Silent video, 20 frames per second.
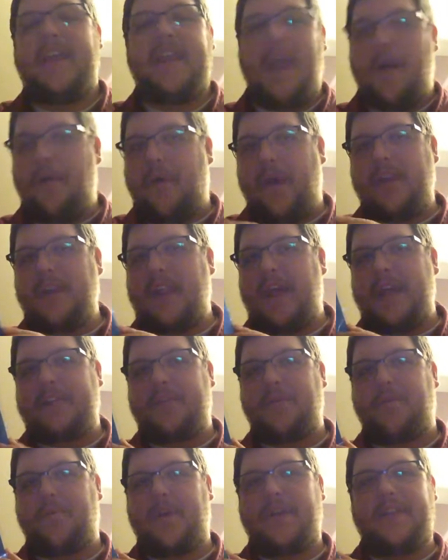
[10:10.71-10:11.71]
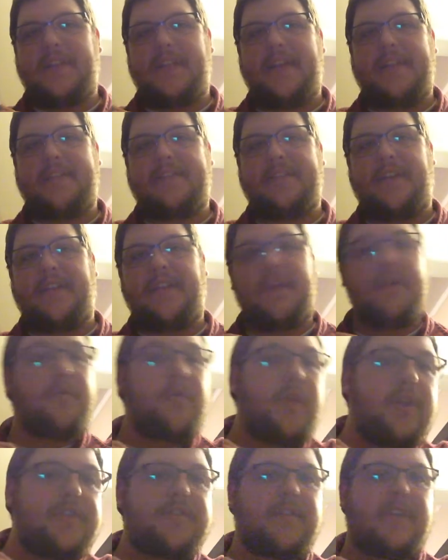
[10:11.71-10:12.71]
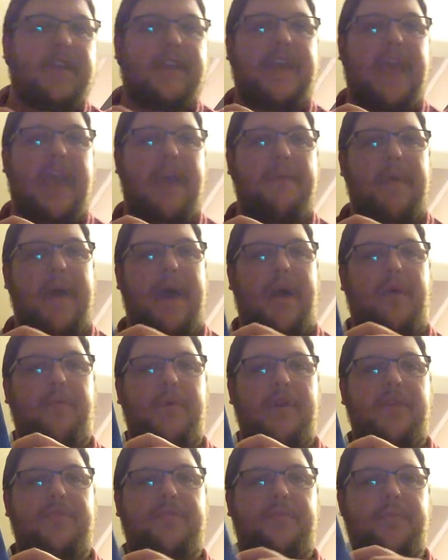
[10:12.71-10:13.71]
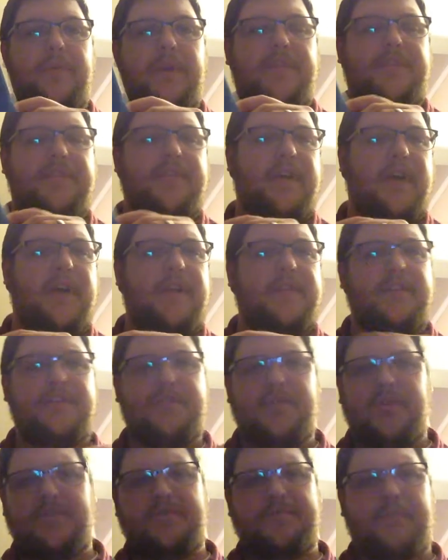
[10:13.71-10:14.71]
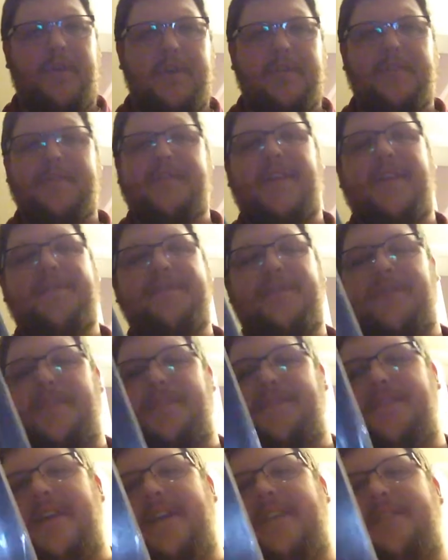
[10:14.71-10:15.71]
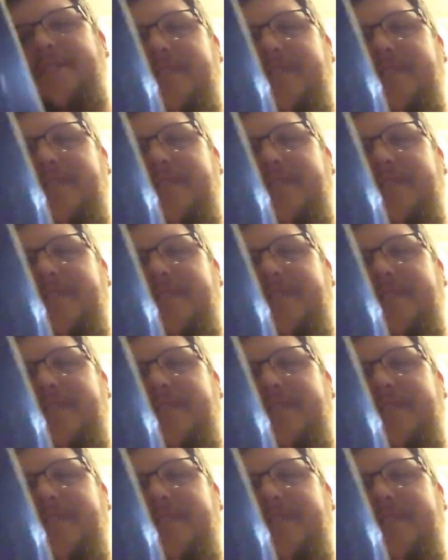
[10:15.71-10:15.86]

Now, unlike the one that they originally came out with the George Martin stuff on the second